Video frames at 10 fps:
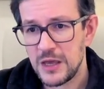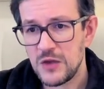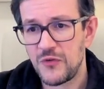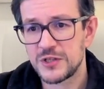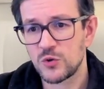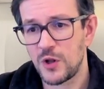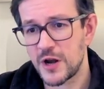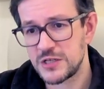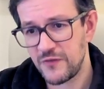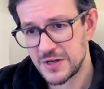If it's
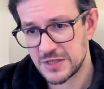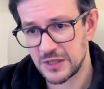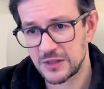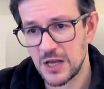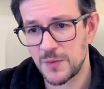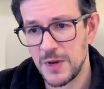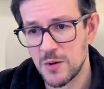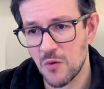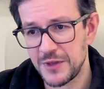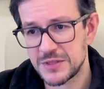already visited, take
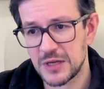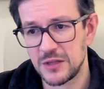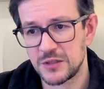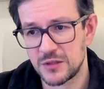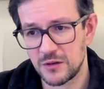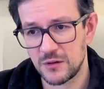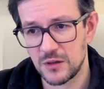minimum of this and